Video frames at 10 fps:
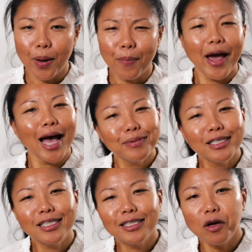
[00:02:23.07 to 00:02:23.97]
Perhaps
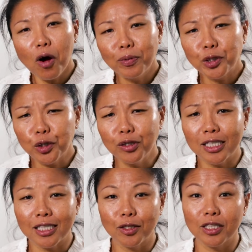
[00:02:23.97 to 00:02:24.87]
this is an
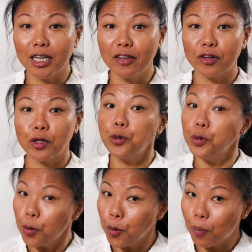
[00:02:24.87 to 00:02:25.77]
opportunity to deliver
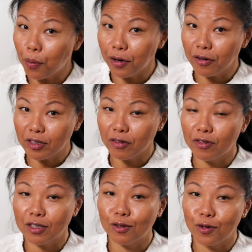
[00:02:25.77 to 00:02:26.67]
your point of
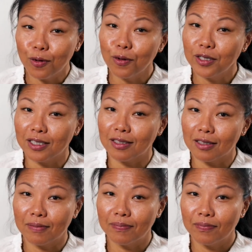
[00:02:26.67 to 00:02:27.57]
difference to your audience.